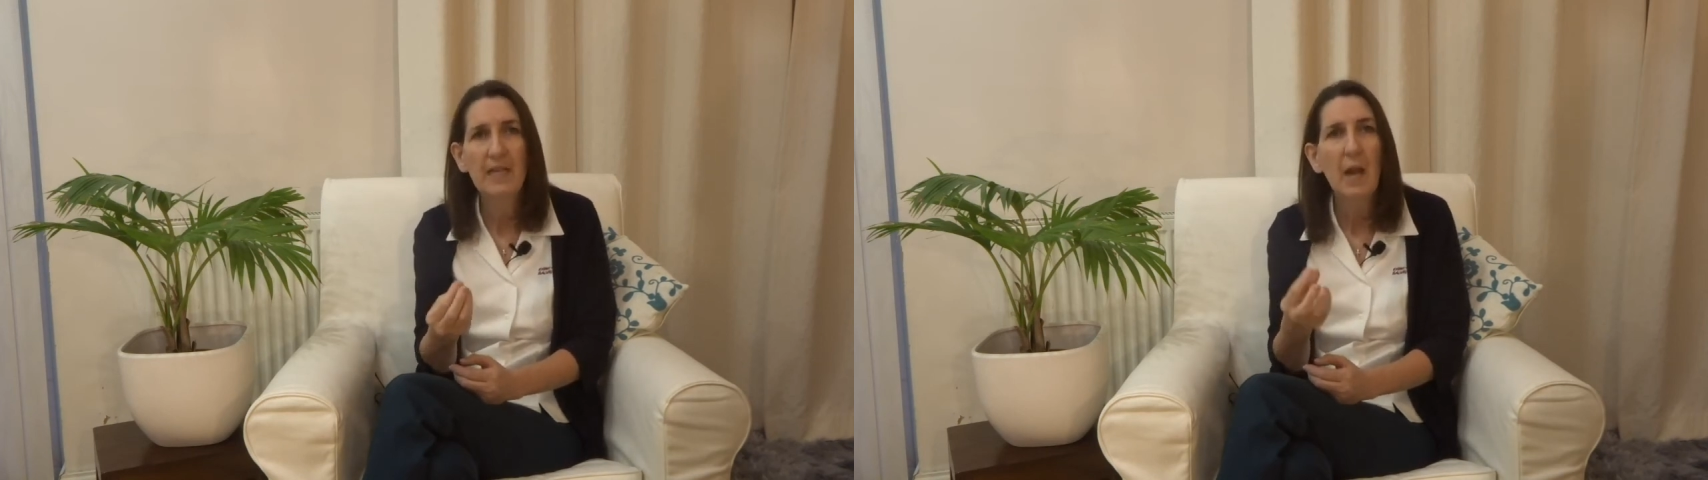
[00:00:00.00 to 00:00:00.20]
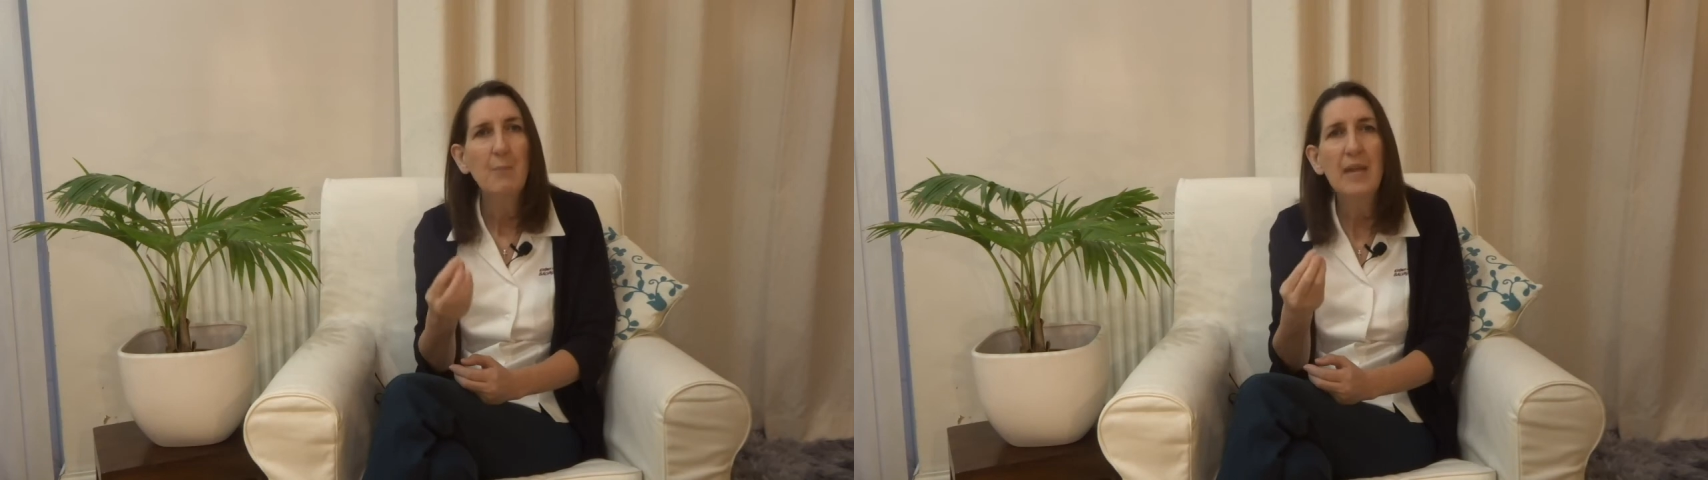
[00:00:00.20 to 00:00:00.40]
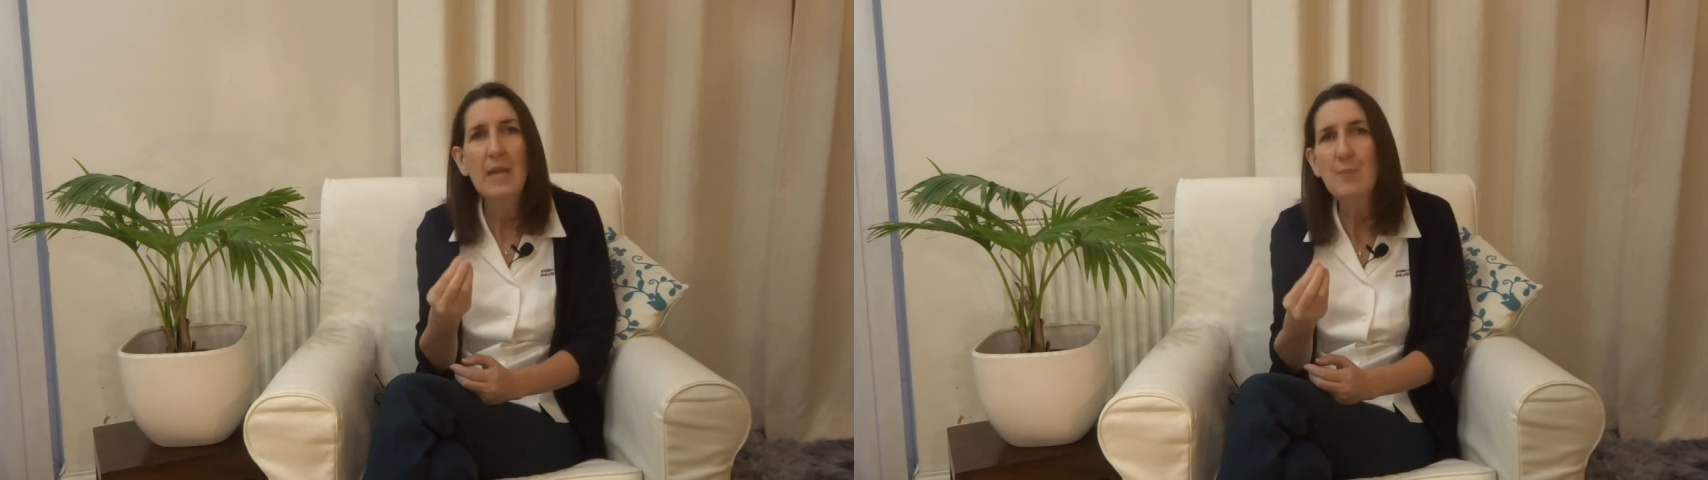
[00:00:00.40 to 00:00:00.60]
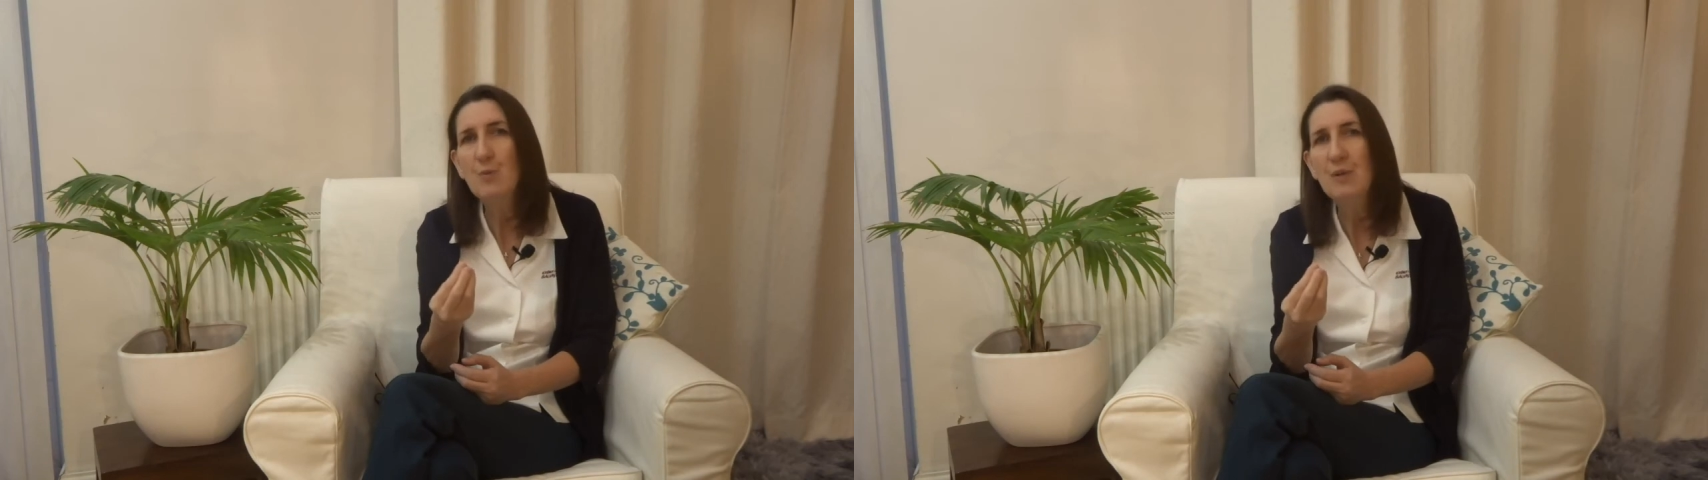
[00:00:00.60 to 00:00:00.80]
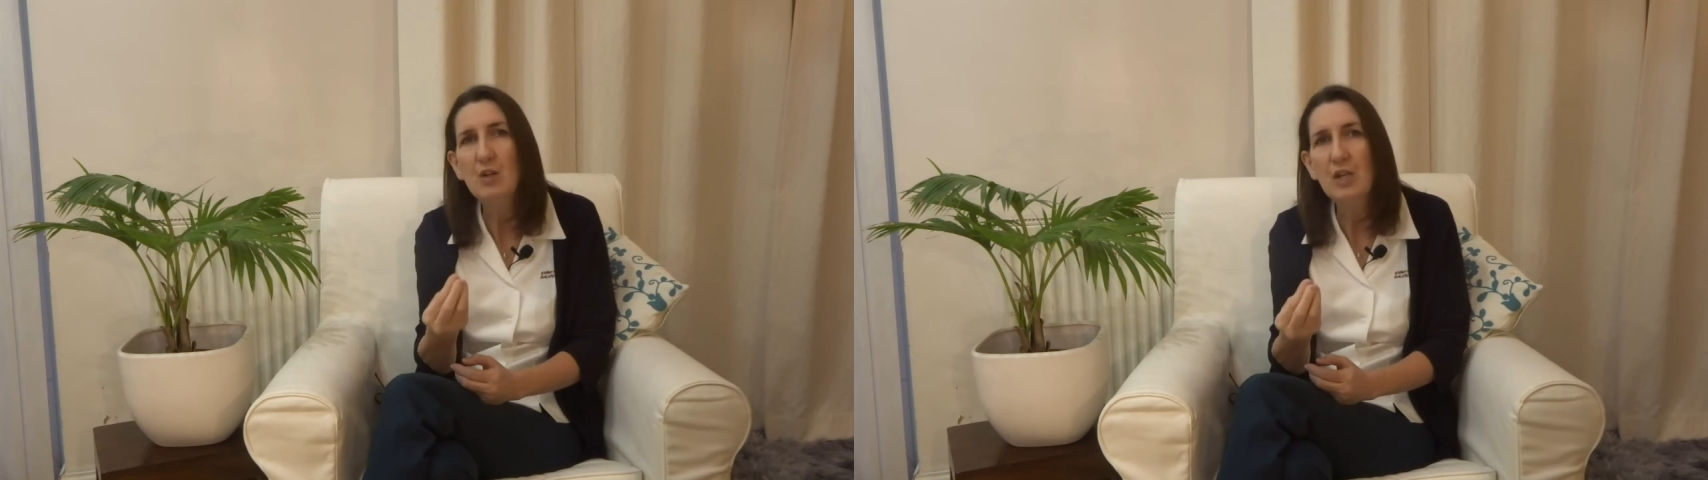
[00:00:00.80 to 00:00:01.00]
a people
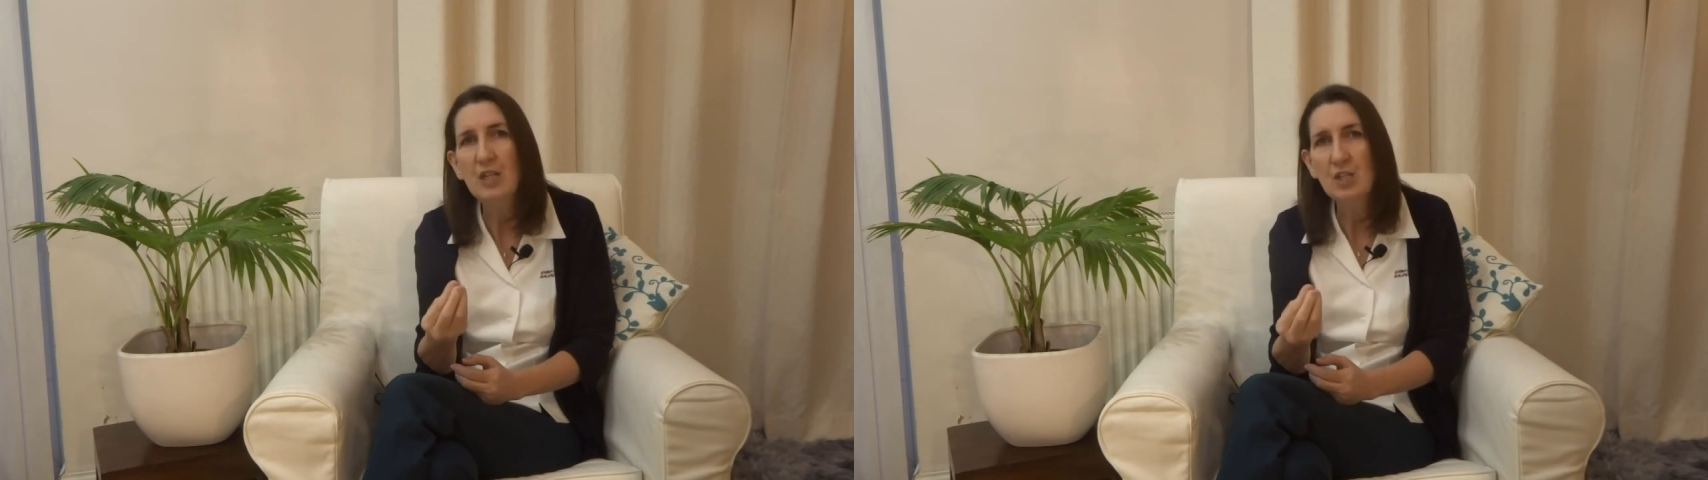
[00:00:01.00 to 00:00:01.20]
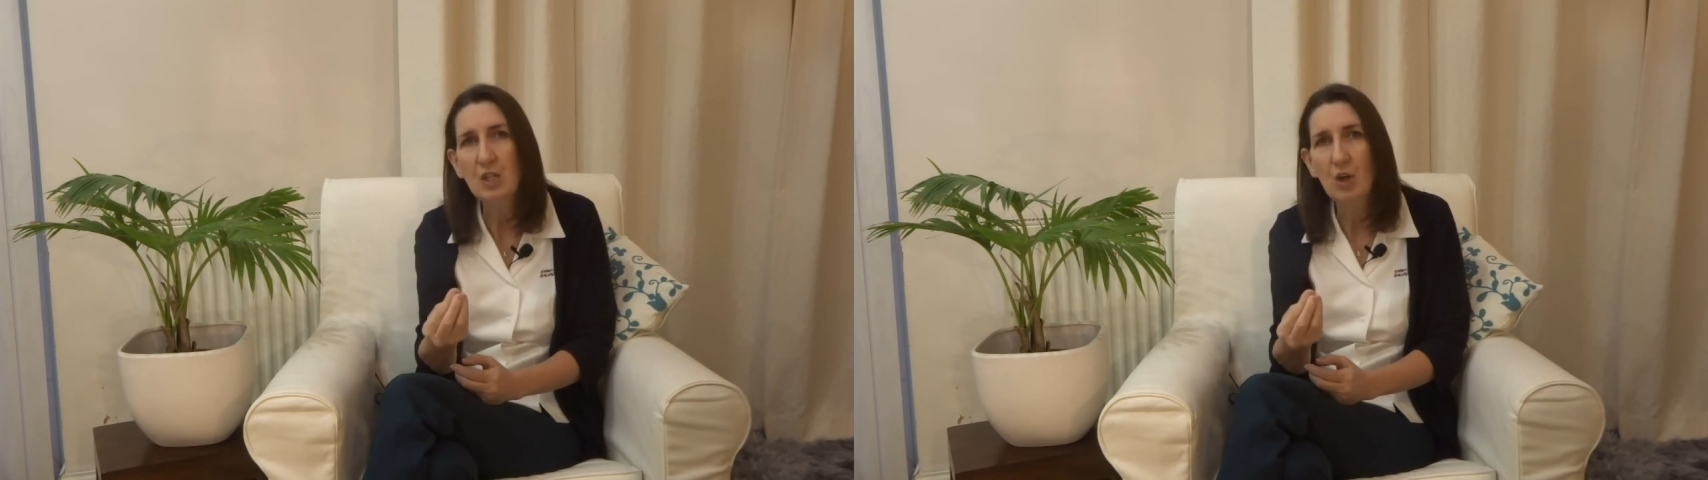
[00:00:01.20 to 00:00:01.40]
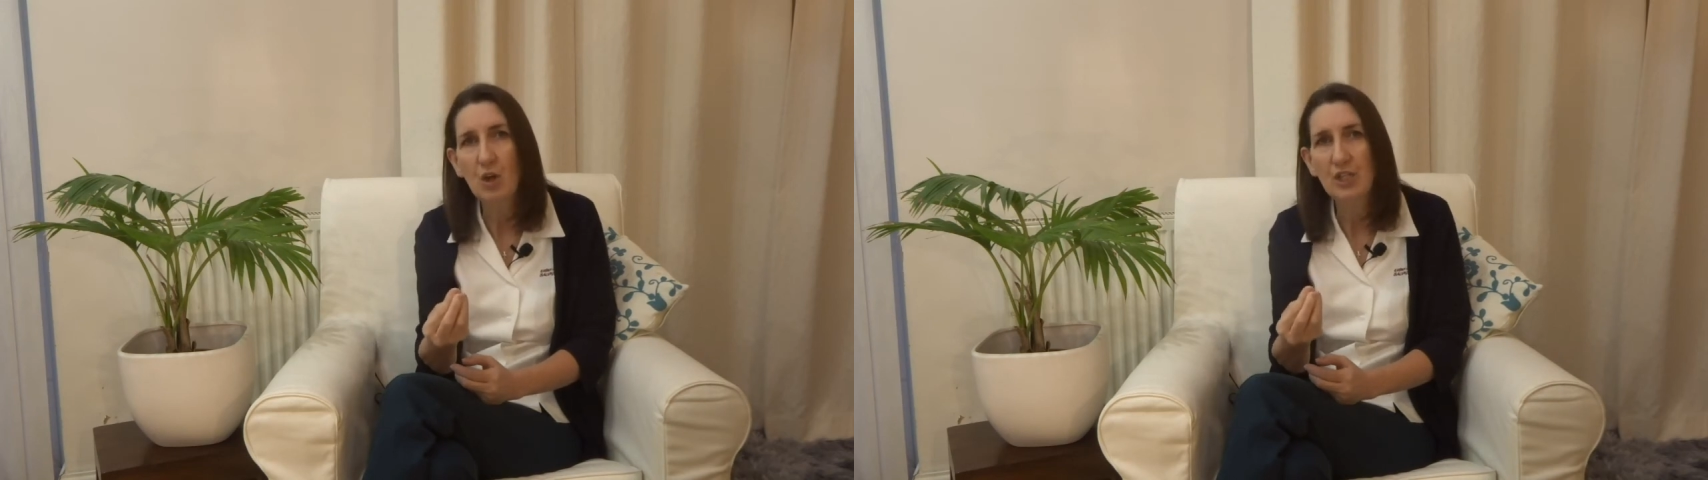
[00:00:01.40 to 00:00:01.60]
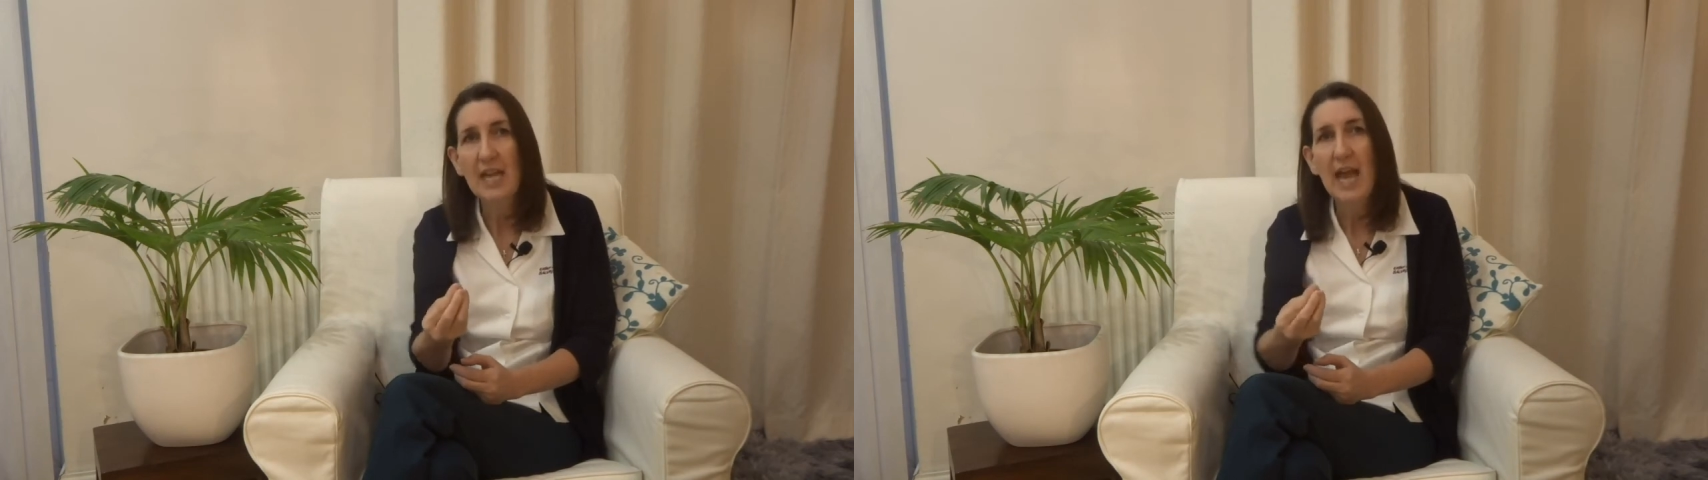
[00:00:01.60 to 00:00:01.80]
belonging to God,